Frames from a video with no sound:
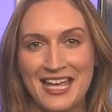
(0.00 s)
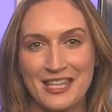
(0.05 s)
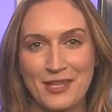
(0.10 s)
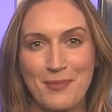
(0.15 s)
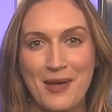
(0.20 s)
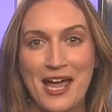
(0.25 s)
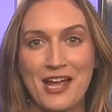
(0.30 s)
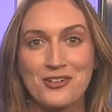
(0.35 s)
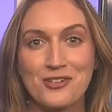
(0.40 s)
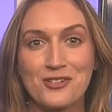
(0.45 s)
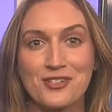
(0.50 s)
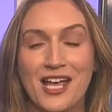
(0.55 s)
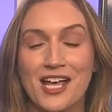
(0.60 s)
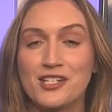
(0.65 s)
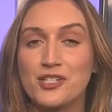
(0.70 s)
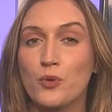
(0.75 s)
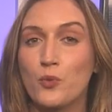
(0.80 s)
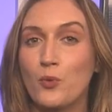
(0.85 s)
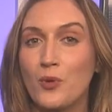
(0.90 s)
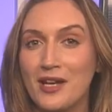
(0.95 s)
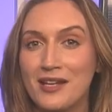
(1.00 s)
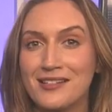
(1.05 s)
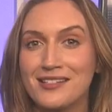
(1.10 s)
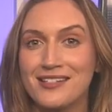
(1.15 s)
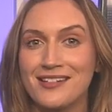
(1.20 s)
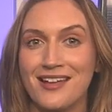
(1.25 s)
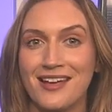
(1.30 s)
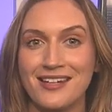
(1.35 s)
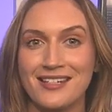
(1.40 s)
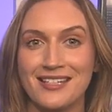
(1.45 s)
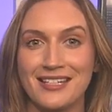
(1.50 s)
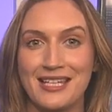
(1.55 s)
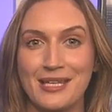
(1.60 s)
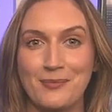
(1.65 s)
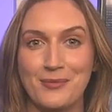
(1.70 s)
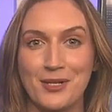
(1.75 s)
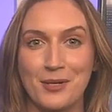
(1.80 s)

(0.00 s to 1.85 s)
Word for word: The Badgers had to win tonight to keep